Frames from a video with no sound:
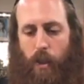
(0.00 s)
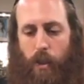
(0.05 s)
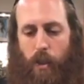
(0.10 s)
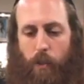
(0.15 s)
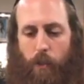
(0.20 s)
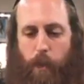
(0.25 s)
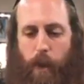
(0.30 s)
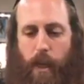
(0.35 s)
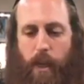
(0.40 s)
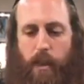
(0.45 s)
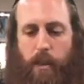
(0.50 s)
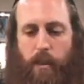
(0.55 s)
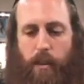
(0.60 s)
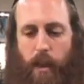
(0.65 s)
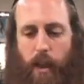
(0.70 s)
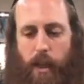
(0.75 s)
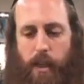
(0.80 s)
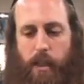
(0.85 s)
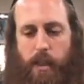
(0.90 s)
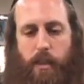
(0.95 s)
The main
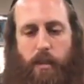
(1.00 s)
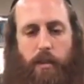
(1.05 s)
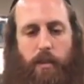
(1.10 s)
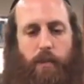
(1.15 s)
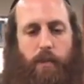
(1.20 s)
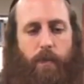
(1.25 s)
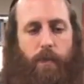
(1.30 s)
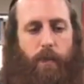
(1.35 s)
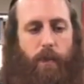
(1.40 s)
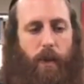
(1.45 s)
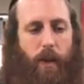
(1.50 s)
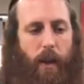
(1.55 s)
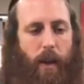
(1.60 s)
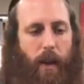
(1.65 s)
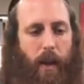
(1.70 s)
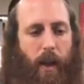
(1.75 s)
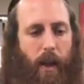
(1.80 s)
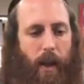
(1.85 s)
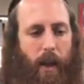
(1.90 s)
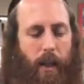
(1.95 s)
test
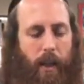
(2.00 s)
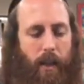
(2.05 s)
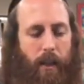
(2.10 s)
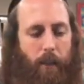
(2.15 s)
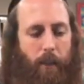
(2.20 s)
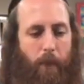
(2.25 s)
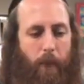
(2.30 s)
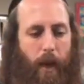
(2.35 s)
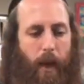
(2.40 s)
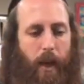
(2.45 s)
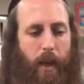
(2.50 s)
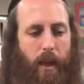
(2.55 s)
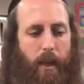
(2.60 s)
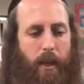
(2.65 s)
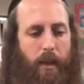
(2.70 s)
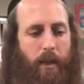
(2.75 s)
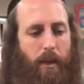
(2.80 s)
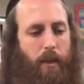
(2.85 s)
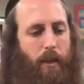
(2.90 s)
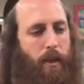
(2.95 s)
and the
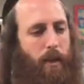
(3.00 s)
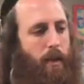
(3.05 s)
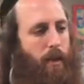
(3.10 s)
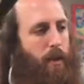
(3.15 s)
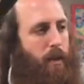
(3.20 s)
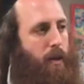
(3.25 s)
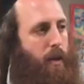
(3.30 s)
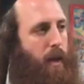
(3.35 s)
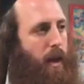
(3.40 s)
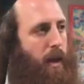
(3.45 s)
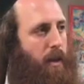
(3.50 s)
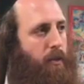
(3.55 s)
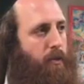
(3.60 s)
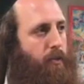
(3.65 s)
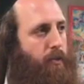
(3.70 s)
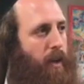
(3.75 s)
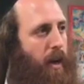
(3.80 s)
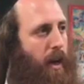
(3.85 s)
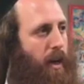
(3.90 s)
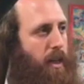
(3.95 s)
main
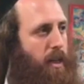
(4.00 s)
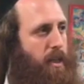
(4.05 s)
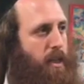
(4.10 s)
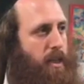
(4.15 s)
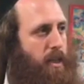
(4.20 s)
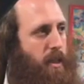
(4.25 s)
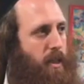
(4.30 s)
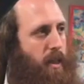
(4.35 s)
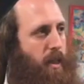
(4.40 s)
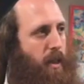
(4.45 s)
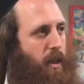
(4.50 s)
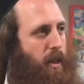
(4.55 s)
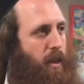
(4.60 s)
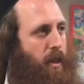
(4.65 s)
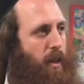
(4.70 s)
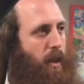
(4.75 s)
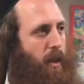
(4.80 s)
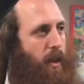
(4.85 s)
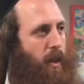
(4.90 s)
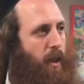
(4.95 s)
advice
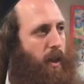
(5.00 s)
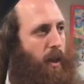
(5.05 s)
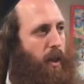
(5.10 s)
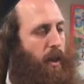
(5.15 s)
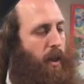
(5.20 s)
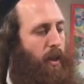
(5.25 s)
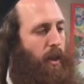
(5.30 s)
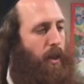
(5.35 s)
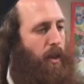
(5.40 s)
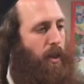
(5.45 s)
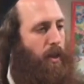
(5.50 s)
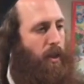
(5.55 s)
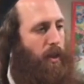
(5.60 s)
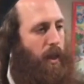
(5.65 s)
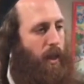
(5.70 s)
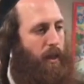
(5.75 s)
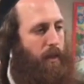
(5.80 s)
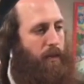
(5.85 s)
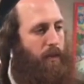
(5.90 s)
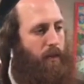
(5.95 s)

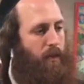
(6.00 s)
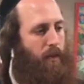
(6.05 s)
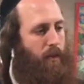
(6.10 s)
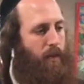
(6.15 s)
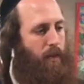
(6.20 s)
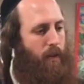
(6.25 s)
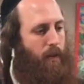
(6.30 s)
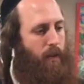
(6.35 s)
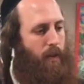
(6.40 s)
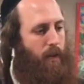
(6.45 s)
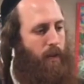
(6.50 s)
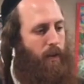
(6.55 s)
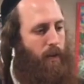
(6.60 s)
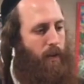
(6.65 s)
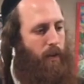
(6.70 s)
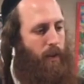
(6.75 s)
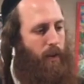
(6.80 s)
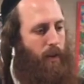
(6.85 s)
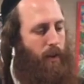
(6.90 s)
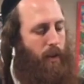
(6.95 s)
that
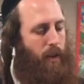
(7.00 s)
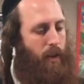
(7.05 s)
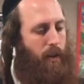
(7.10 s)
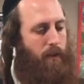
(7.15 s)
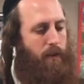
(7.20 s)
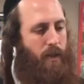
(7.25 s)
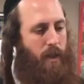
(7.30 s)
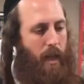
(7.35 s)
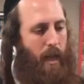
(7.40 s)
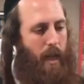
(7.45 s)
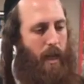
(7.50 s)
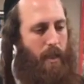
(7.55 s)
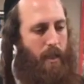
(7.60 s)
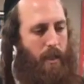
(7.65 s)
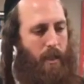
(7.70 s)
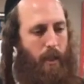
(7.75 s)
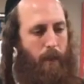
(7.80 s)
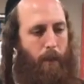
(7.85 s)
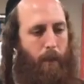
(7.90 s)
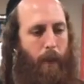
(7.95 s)
gives
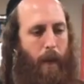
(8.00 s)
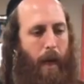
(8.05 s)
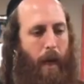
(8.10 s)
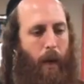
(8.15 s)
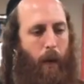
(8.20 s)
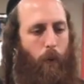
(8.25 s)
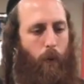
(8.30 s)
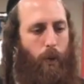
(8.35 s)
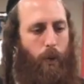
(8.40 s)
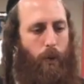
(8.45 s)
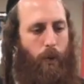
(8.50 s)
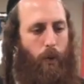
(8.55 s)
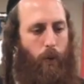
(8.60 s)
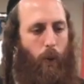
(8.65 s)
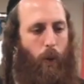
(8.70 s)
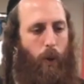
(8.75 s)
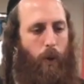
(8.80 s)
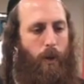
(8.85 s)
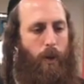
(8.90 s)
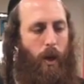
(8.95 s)
us the power to
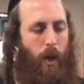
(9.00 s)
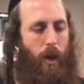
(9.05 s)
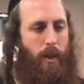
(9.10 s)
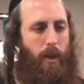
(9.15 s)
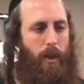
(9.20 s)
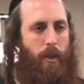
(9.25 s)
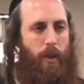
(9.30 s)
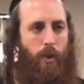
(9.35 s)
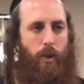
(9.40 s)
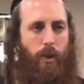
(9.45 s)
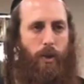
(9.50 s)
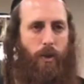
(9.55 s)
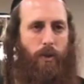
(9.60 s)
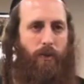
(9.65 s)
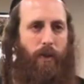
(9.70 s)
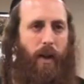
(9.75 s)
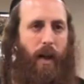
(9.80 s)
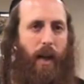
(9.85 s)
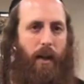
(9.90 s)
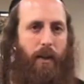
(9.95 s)
hold on and to
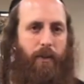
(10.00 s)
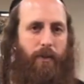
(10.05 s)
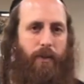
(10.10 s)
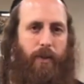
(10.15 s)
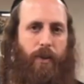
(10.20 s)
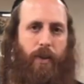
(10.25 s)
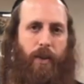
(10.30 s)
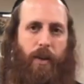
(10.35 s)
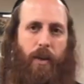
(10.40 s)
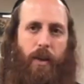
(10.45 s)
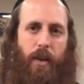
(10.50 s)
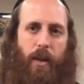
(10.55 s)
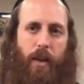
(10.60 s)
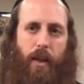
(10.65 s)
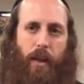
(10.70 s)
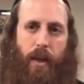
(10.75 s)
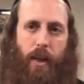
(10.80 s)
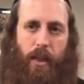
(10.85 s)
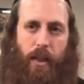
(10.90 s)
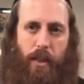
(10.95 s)
survive
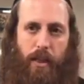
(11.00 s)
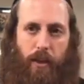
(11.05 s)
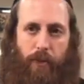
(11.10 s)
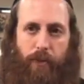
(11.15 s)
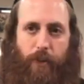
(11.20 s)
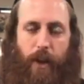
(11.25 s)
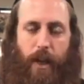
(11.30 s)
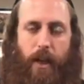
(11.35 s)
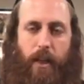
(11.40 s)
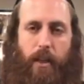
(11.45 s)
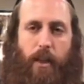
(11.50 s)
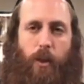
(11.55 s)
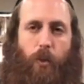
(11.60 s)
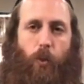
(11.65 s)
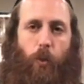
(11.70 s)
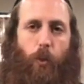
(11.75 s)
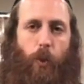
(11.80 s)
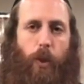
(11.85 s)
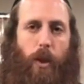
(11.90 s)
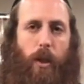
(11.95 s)
is the fact
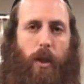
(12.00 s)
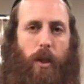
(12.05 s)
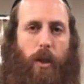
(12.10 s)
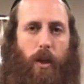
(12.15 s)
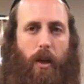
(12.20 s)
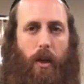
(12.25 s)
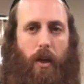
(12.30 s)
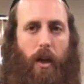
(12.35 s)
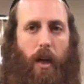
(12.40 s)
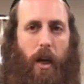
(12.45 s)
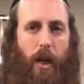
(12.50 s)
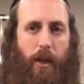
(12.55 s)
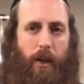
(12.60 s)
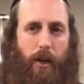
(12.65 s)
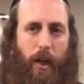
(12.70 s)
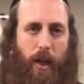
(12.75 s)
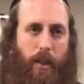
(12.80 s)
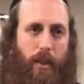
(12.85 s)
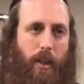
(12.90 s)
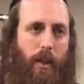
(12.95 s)
that we are
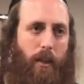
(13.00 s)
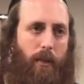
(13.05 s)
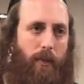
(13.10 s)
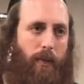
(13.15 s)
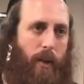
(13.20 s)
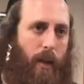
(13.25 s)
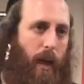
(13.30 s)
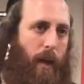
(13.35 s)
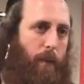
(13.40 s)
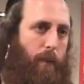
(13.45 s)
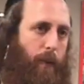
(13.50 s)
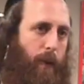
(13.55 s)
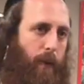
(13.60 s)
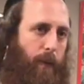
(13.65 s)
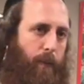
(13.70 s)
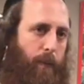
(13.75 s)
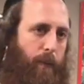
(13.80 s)
not giving up.